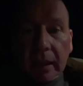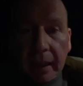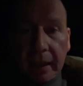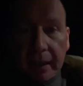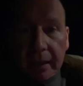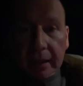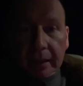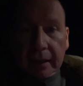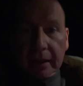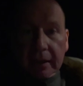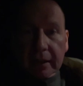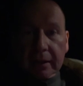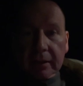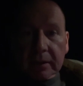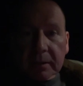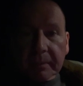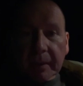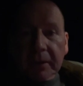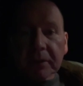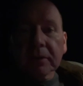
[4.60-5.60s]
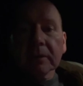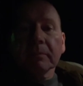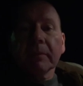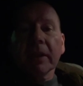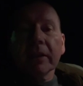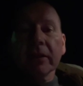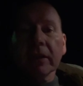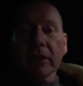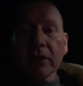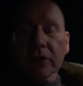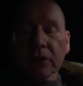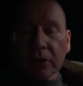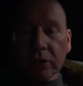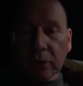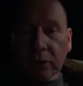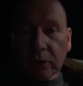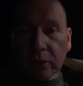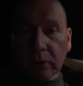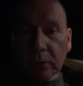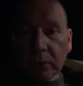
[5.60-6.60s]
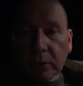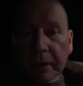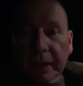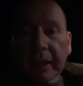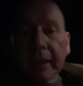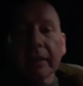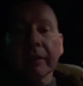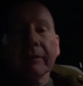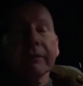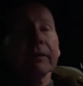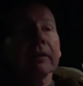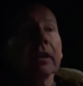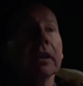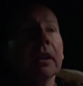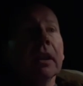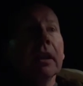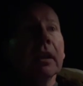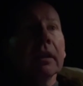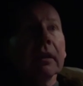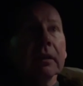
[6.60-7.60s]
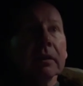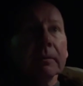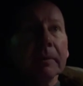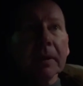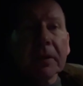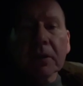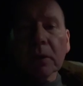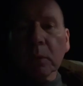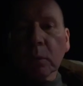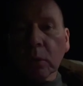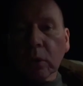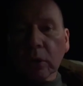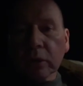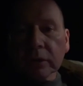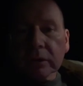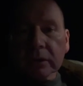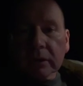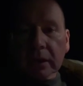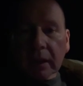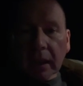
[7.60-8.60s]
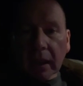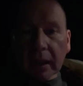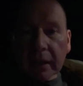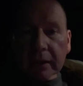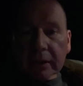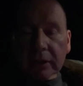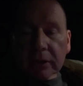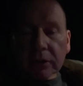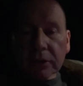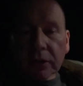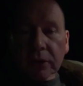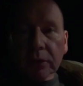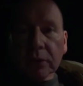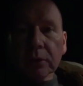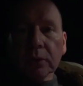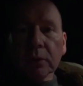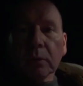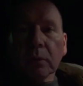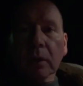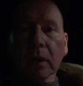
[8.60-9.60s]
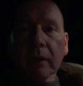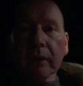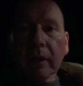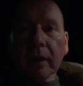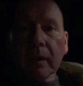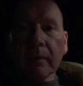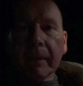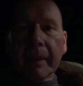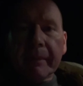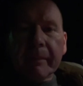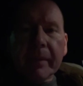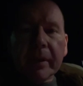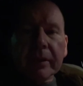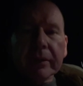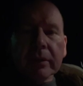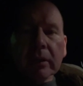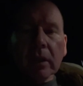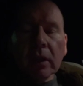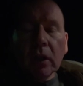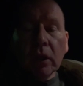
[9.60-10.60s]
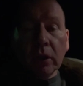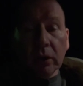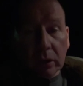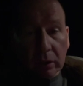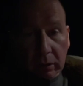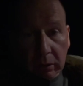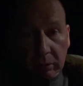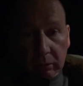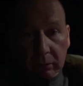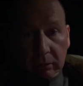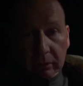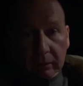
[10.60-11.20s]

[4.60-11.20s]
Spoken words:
a special mission to give a special award tonight to one of our members who